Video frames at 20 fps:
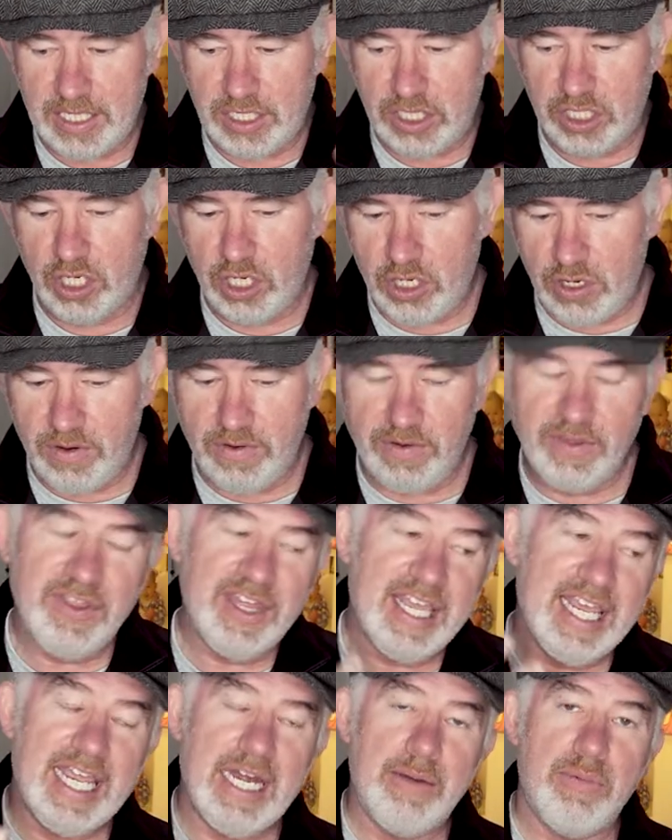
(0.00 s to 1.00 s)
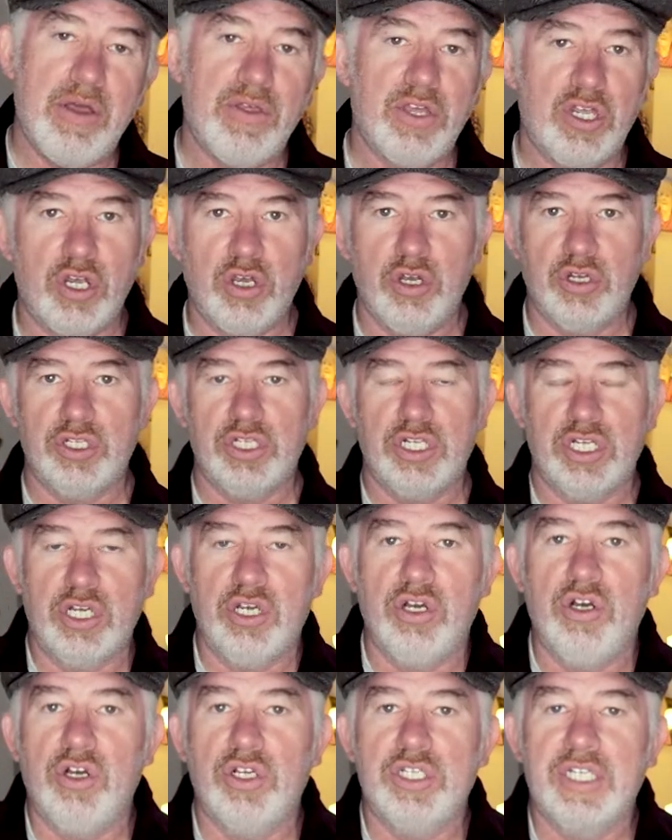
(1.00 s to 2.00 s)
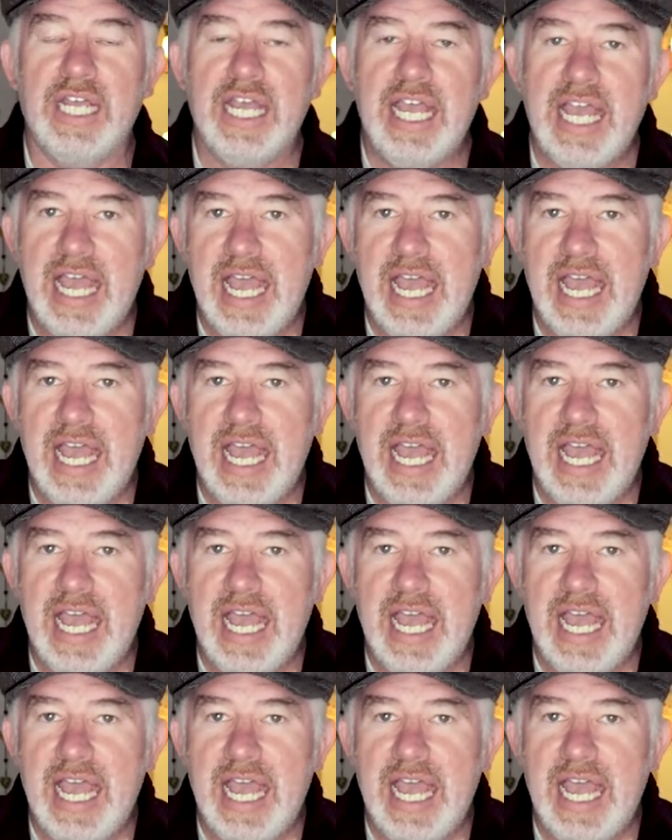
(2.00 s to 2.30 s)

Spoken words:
so thinking about the coast to coast